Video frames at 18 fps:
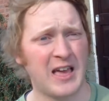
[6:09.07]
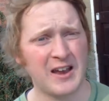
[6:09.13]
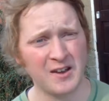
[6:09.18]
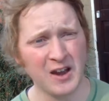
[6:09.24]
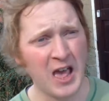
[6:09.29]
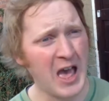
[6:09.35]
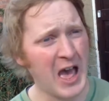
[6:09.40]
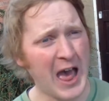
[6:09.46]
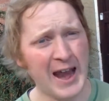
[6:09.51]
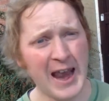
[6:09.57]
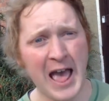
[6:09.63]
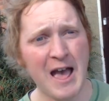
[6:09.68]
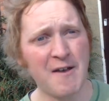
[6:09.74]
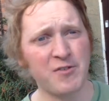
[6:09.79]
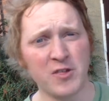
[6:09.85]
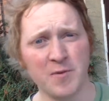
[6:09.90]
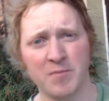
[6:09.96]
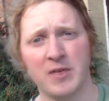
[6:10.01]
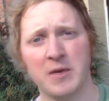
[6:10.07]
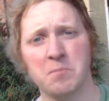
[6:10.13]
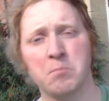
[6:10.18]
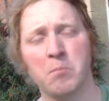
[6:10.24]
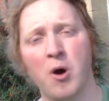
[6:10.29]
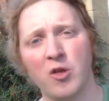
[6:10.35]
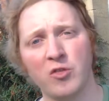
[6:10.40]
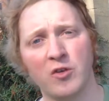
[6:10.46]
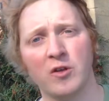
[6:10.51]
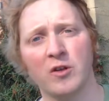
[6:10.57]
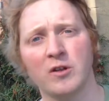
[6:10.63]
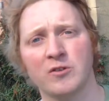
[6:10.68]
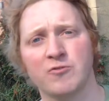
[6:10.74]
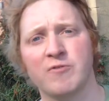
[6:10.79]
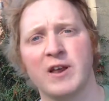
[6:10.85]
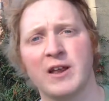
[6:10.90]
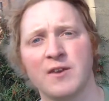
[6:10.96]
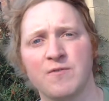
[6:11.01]
and have something
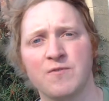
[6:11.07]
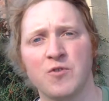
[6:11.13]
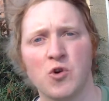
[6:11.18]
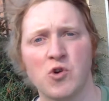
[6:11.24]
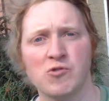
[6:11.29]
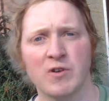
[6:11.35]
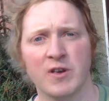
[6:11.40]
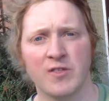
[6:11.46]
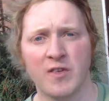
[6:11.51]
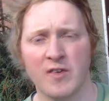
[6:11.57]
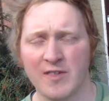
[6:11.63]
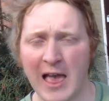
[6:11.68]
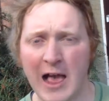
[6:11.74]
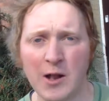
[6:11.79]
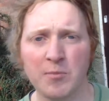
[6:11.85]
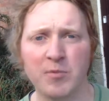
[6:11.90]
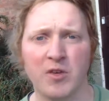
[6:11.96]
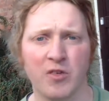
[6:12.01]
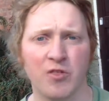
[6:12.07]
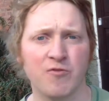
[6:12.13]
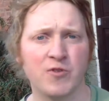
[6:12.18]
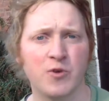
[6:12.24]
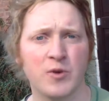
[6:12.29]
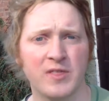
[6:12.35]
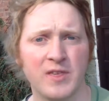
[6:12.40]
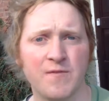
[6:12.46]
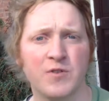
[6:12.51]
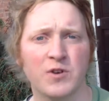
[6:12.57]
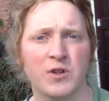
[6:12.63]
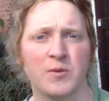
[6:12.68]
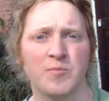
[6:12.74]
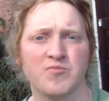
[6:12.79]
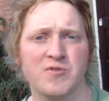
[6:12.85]
modelled really for us that's helped us through a difficult